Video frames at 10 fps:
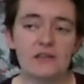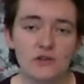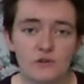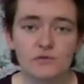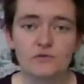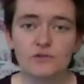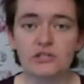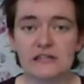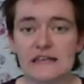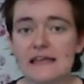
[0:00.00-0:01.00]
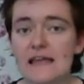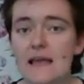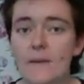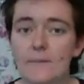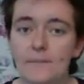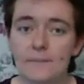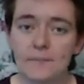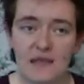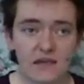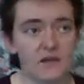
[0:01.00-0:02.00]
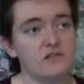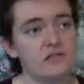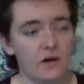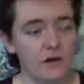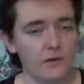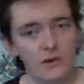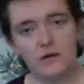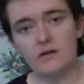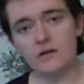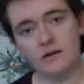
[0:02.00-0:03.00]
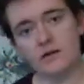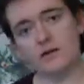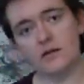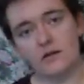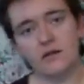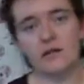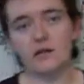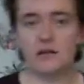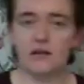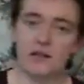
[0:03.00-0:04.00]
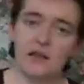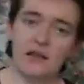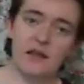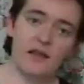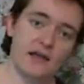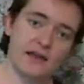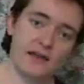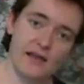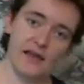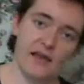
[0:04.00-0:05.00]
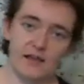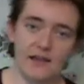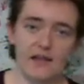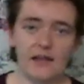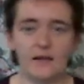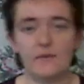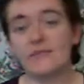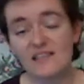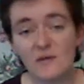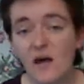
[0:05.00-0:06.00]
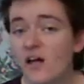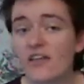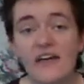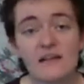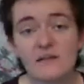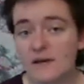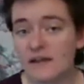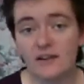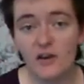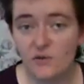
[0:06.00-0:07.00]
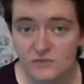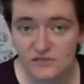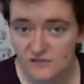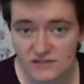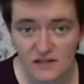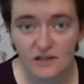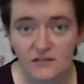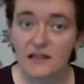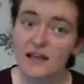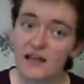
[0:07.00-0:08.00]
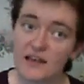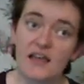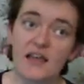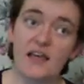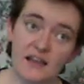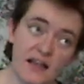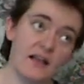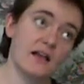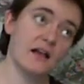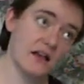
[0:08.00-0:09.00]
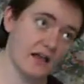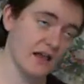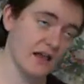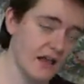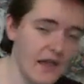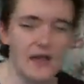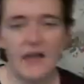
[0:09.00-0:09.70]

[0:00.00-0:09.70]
usually it goes, you know, da, da, da, da, da. That's all anybody knows of the song. Da, da, da, da, da.